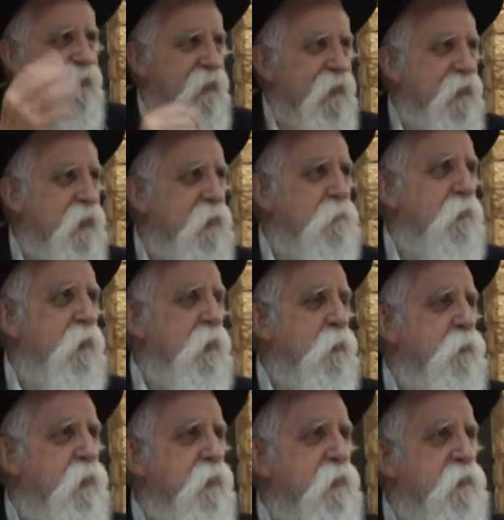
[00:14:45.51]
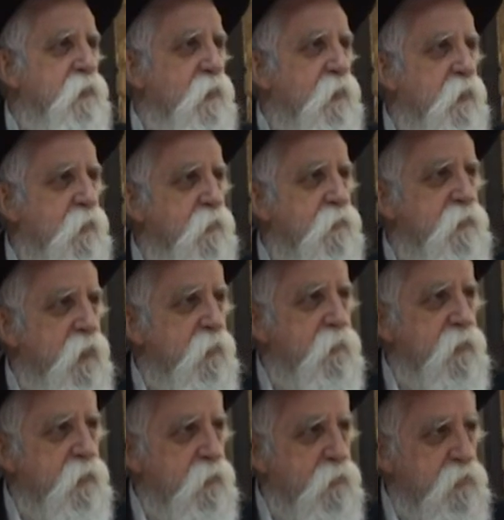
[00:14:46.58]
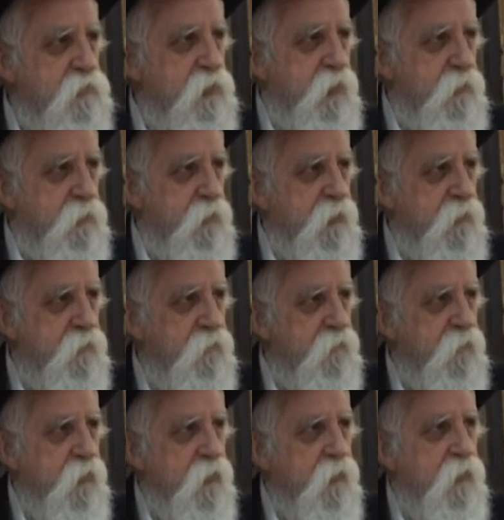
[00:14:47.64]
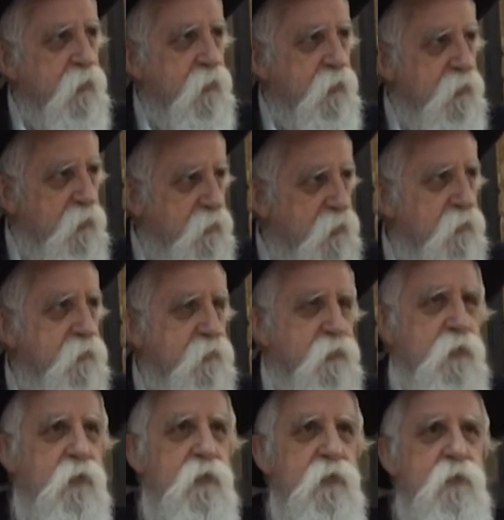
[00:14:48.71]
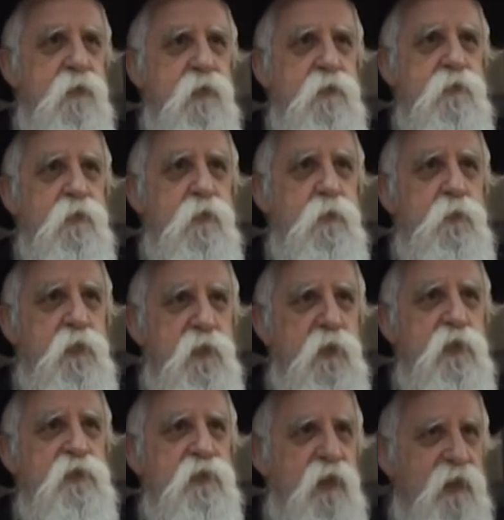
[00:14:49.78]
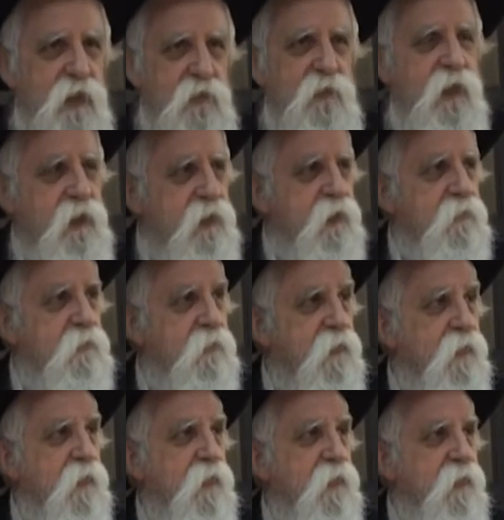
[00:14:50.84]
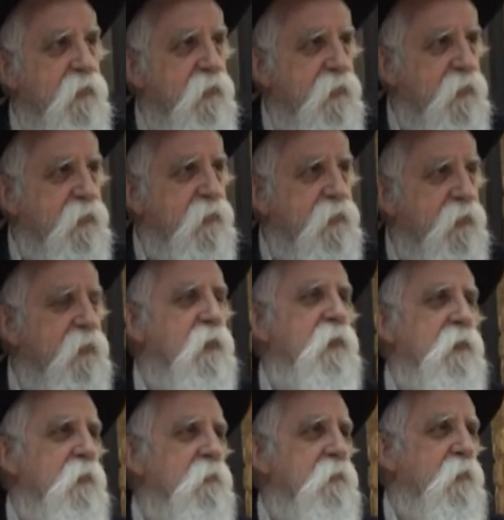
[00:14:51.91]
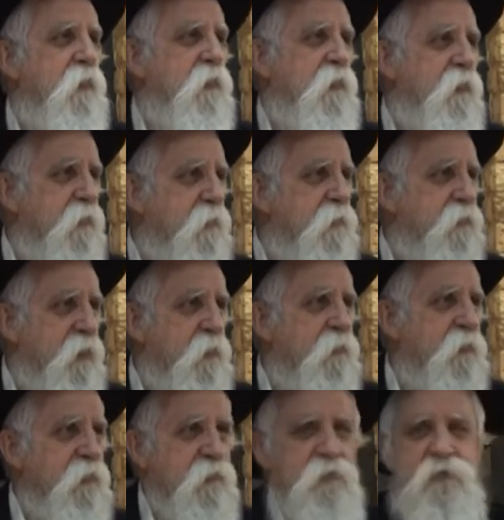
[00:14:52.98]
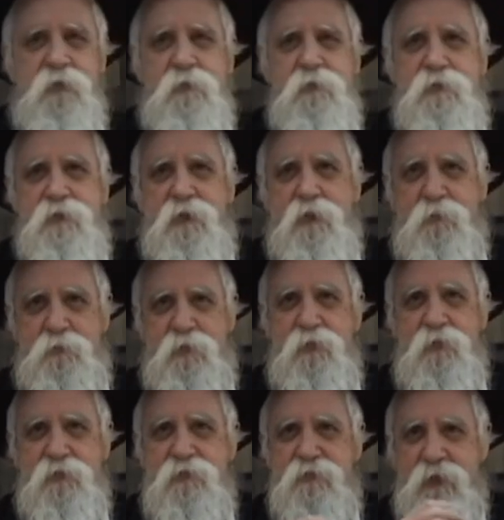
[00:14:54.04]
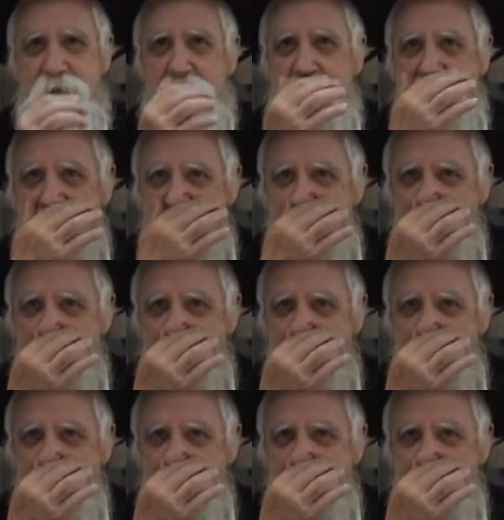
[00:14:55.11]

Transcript: And he wrote a pirush on the whole Talmud Yerushalmi, on the whole. It's called Pirush HaCharedim, on the whole Talmud Yerushalmi. He's got a pirush.